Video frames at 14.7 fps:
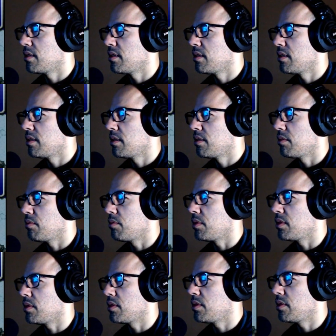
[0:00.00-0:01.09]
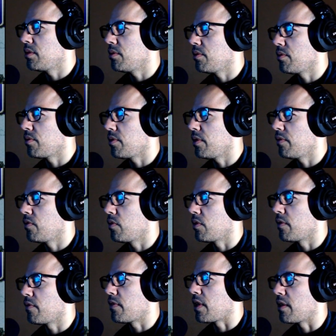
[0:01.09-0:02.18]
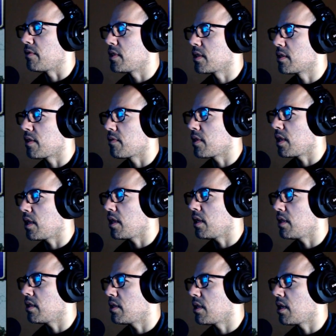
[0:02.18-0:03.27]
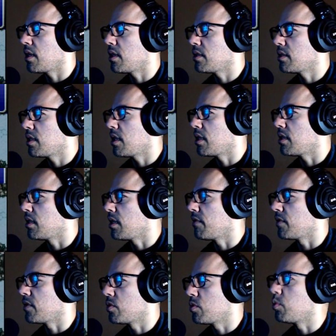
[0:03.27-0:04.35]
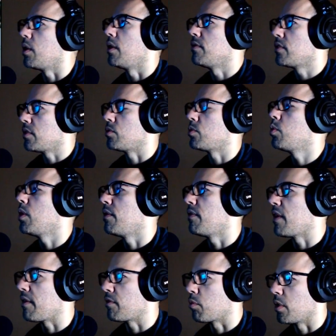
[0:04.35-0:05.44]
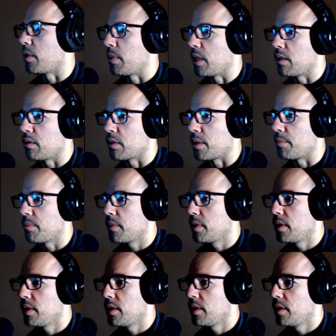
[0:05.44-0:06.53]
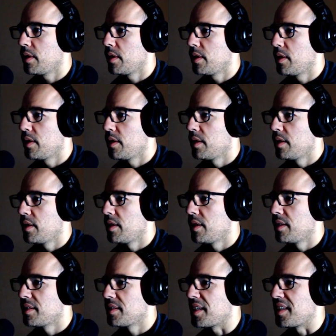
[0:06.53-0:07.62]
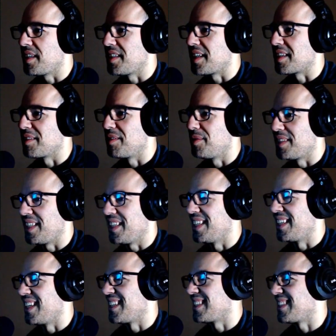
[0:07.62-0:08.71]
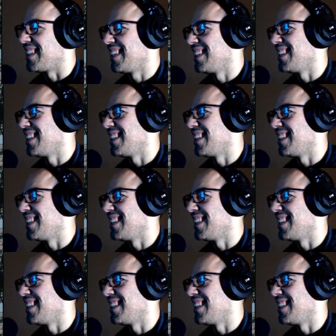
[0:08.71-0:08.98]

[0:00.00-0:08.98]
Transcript: 1, 2, 3, 4, 5, 6, 7, 8, 9, 10, 11, 12. So 12 I have to worry about. Okay. Sending Nick Nolte in, I see. Yeah.